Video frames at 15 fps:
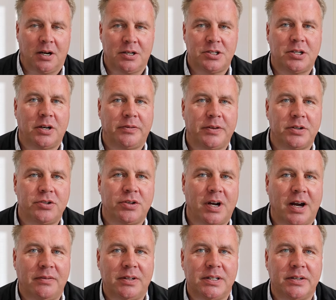Also, if you're
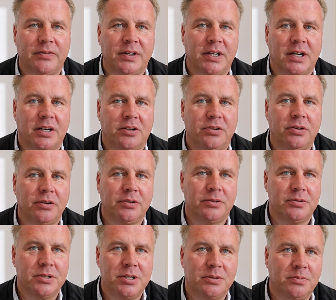traveling via a
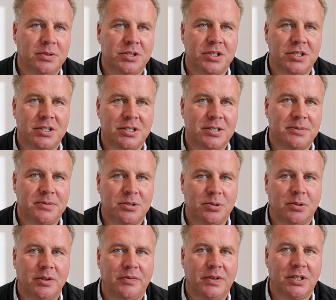cruise, which is
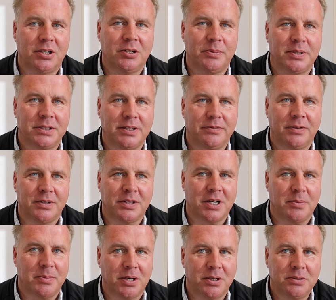sort of a little bit different
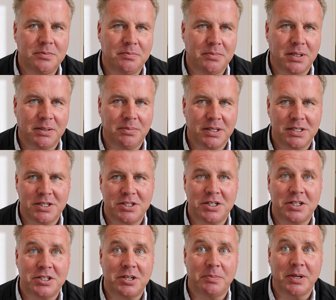than a boat, but, but it's
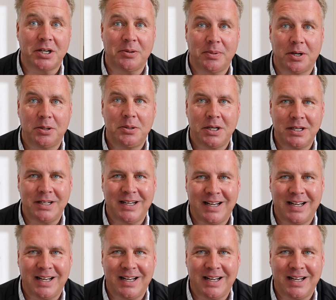just a bigger boat.